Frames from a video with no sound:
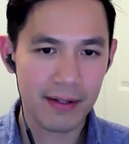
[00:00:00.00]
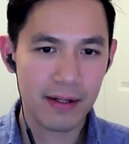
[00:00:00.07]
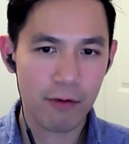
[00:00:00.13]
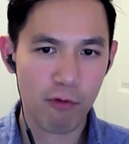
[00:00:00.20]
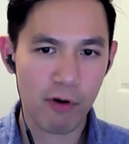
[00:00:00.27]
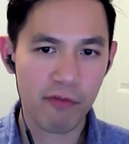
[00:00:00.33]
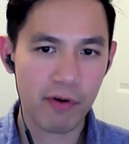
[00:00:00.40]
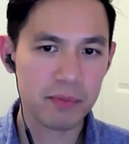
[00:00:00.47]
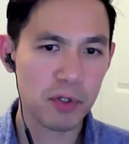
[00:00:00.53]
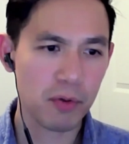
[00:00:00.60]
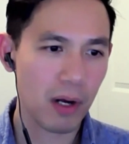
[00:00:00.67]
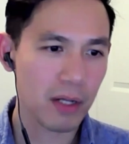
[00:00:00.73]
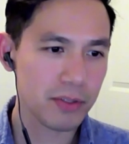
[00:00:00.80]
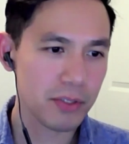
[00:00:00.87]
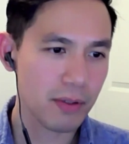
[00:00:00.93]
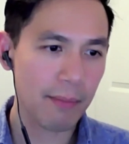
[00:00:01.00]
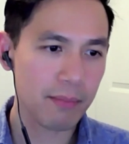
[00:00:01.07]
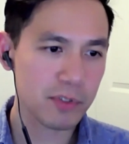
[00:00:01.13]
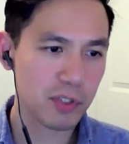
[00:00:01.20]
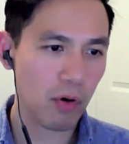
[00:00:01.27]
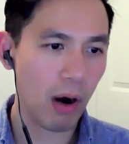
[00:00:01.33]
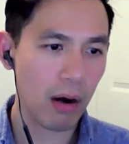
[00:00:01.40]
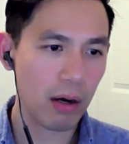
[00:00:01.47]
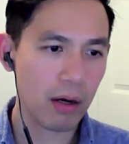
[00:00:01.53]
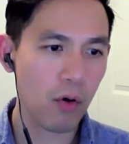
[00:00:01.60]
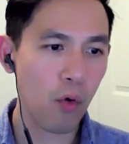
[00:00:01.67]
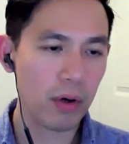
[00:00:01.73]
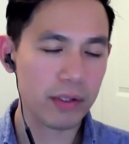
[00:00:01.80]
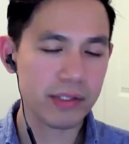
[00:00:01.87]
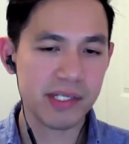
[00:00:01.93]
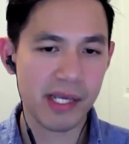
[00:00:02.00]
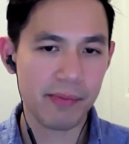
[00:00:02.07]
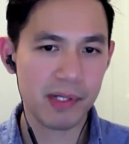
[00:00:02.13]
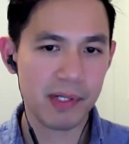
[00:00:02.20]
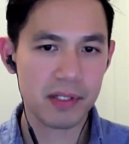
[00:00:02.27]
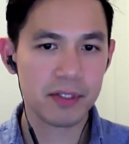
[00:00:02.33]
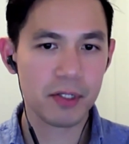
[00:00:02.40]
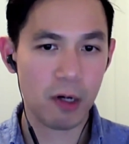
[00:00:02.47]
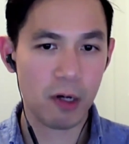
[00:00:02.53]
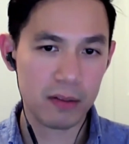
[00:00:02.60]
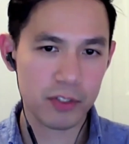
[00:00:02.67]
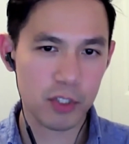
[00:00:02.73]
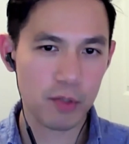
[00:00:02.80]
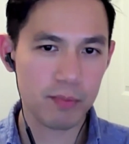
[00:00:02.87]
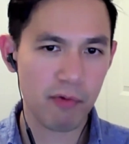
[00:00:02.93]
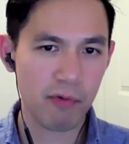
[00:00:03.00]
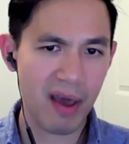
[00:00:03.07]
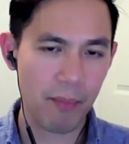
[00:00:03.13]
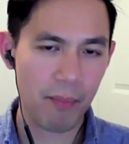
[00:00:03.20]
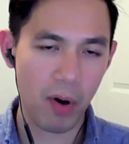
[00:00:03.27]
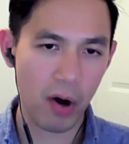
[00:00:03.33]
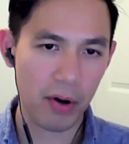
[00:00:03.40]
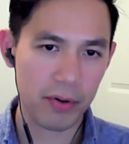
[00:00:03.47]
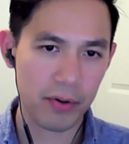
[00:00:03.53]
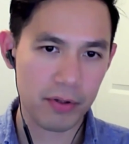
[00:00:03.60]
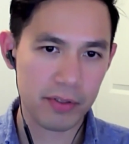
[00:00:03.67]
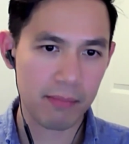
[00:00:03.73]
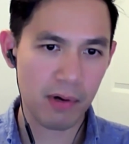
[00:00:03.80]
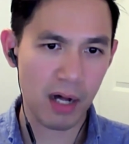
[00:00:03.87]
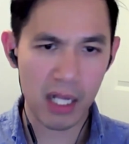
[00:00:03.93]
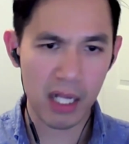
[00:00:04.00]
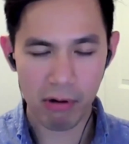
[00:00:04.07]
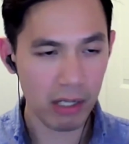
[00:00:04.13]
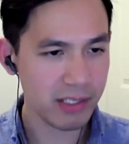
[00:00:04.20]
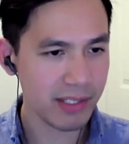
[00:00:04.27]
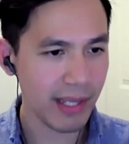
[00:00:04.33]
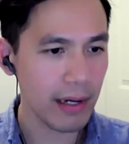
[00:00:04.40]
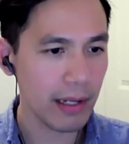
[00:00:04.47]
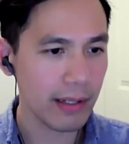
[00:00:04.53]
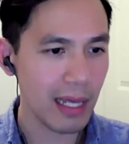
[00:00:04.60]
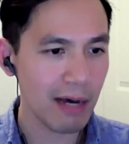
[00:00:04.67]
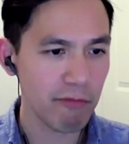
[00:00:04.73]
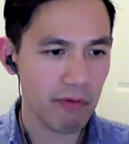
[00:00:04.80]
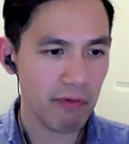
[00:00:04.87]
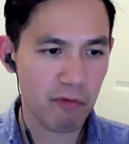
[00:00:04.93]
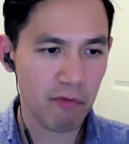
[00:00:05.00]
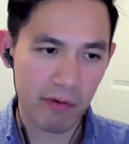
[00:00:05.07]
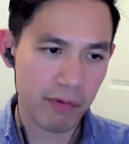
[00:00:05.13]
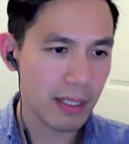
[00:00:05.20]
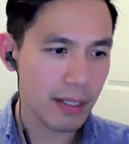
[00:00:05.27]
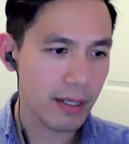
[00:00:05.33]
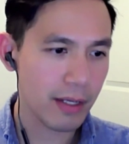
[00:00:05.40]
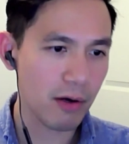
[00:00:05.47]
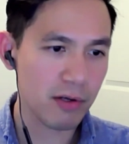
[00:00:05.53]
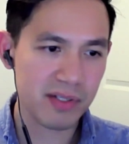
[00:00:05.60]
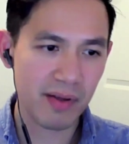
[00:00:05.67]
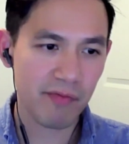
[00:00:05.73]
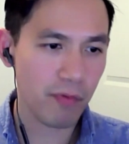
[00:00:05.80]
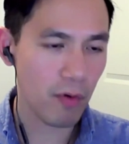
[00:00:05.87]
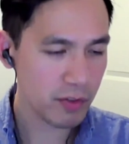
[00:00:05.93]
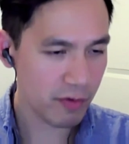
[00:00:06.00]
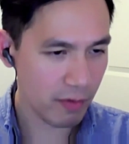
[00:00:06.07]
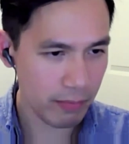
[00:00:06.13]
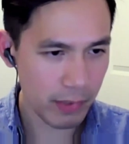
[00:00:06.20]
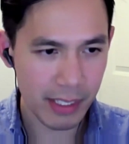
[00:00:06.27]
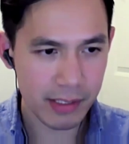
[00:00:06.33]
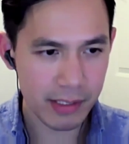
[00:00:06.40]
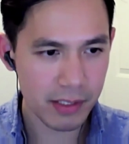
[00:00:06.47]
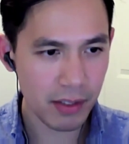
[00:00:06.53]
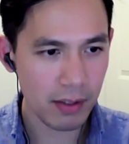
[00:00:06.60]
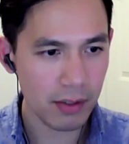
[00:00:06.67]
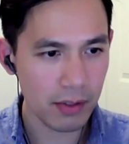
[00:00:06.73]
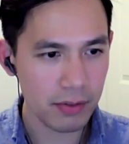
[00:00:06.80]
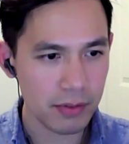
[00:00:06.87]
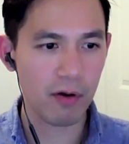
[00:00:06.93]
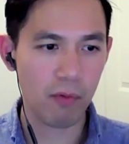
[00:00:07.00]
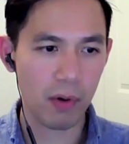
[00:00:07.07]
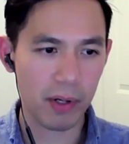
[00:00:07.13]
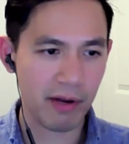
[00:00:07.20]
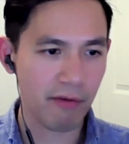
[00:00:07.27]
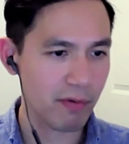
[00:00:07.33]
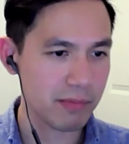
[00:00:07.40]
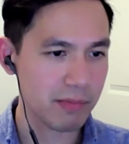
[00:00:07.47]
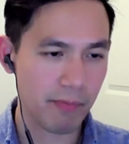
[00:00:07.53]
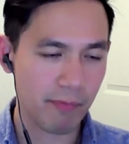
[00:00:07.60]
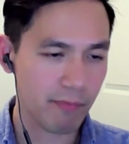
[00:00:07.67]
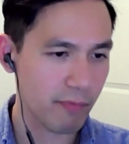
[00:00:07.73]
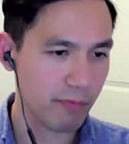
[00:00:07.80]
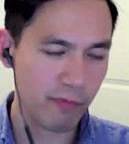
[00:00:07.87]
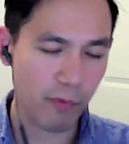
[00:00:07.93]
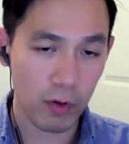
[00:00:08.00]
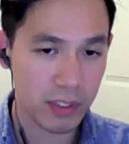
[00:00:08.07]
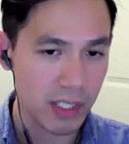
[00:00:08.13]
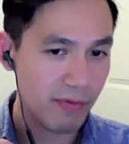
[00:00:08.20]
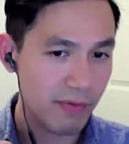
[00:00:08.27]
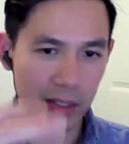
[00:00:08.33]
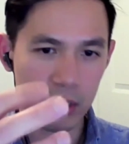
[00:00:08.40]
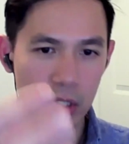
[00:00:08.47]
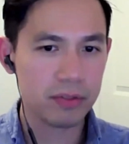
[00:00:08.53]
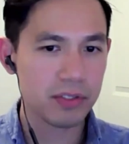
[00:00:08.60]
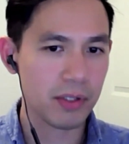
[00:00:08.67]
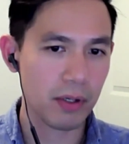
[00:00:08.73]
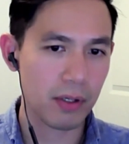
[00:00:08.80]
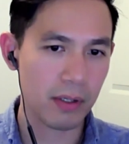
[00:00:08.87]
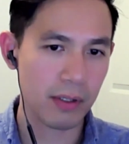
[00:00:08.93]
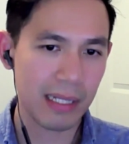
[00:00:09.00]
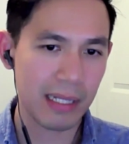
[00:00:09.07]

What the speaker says: We're from Toronto. So our core team is in Toronto, but we have partners all across Canada. We've worked with, some folks from the East Coast, working from some folks even closer in